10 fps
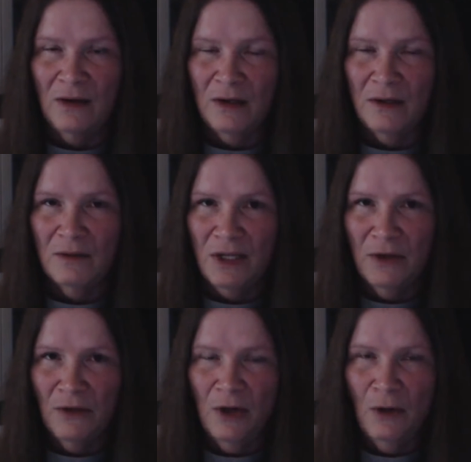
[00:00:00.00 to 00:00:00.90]
I'll let
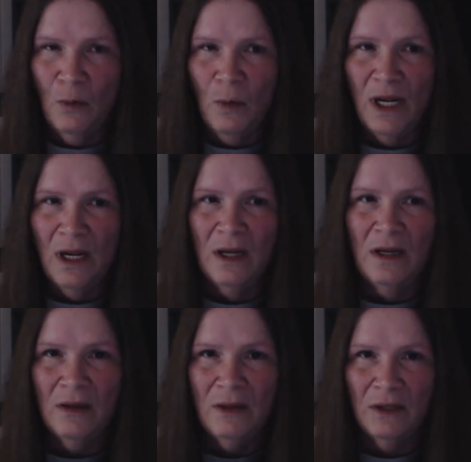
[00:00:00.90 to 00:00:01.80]
you know when,
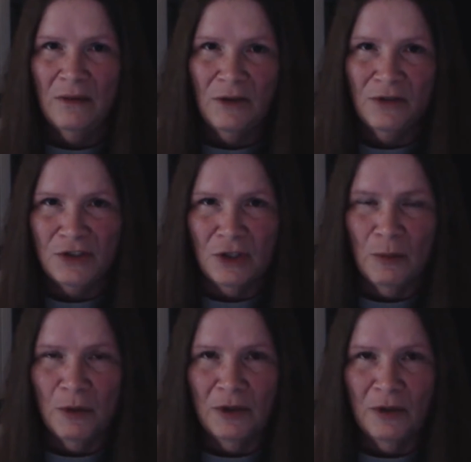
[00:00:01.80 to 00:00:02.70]
and then you can start
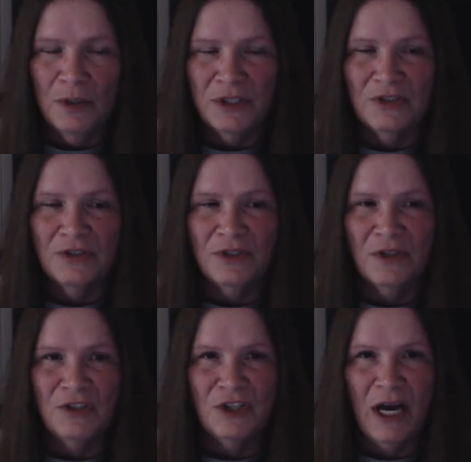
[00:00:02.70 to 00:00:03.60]
putting questions in
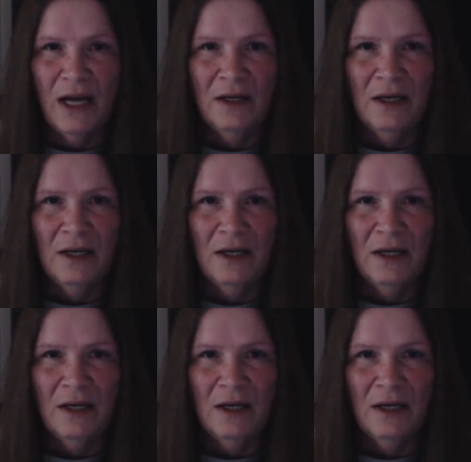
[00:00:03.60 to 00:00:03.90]
the chat.